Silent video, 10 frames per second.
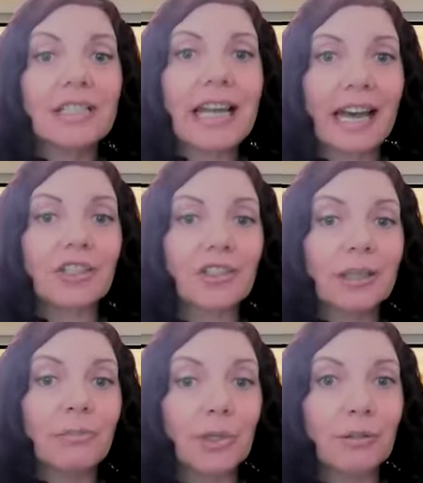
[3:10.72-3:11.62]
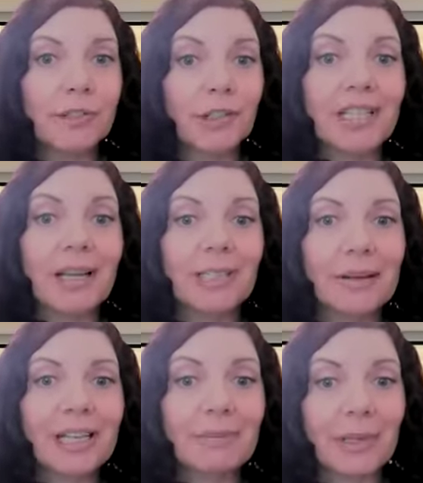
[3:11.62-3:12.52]
is to actually move. So
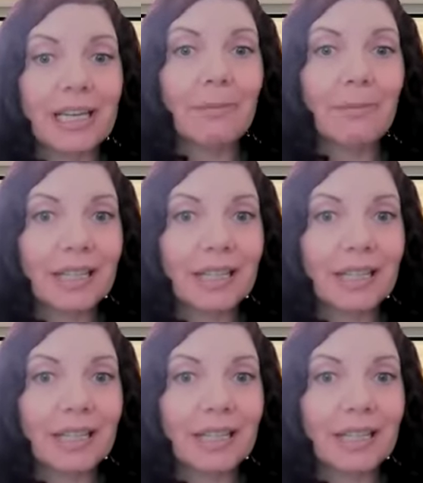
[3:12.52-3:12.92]
sometimes I'd be